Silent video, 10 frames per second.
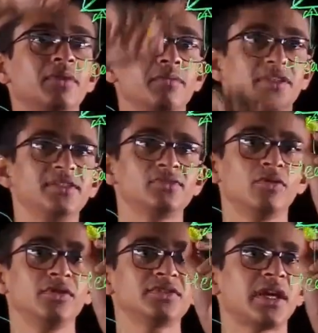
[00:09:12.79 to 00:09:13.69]
These
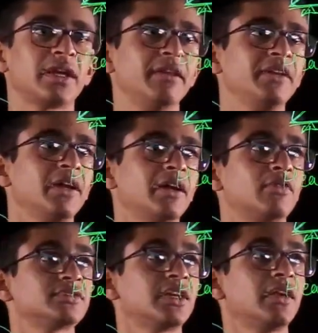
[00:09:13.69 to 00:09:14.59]
zones are having an
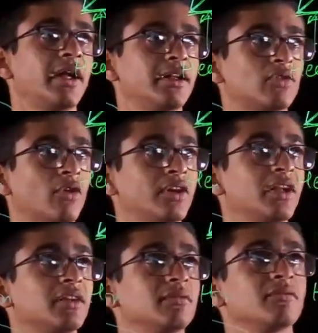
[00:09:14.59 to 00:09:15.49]
outside direct
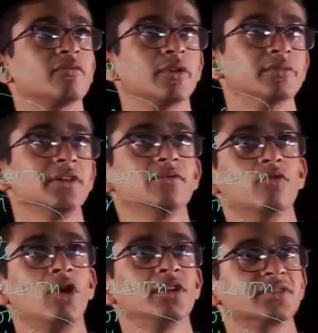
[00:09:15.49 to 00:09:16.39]
contact from the
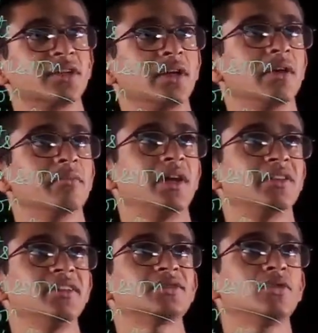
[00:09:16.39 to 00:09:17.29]
walls,
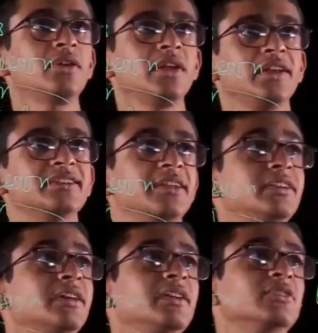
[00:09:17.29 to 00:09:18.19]
but this zone is
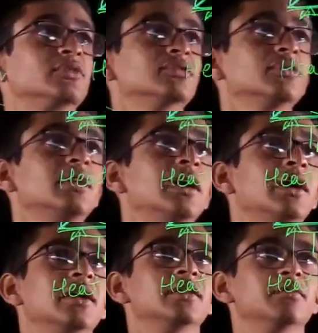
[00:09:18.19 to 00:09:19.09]
internal zone. So
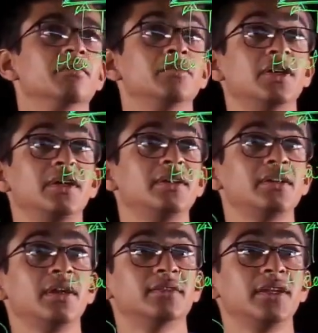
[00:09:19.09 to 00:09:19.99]
the
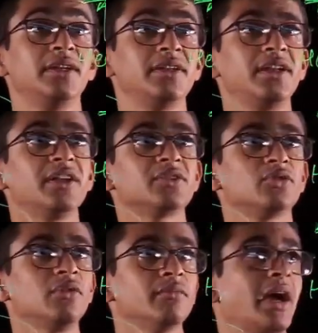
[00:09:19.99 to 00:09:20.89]
interior
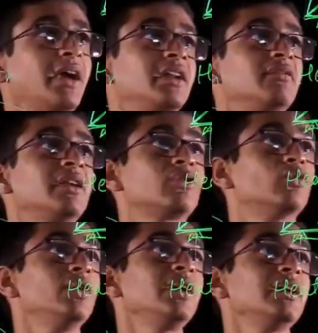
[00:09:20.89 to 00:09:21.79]
zone might require
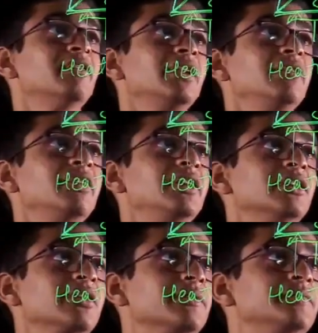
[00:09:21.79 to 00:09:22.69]
cooling even in
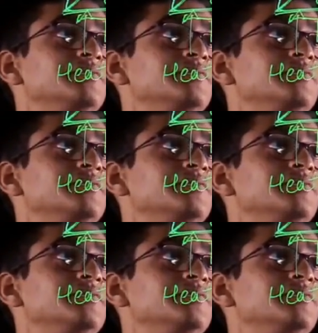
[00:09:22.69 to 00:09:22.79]
winter.